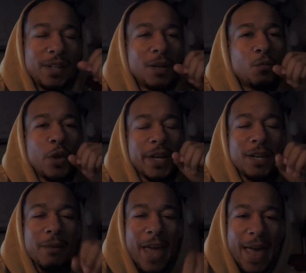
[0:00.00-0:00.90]
and them
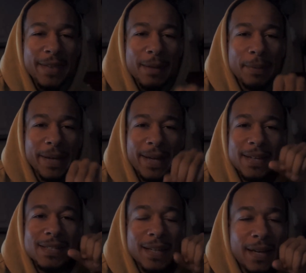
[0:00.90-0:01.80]
had their
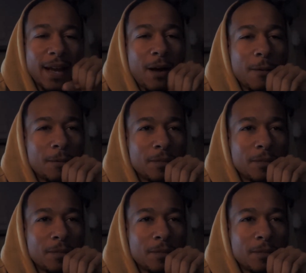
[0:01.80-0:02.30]
plans laid out.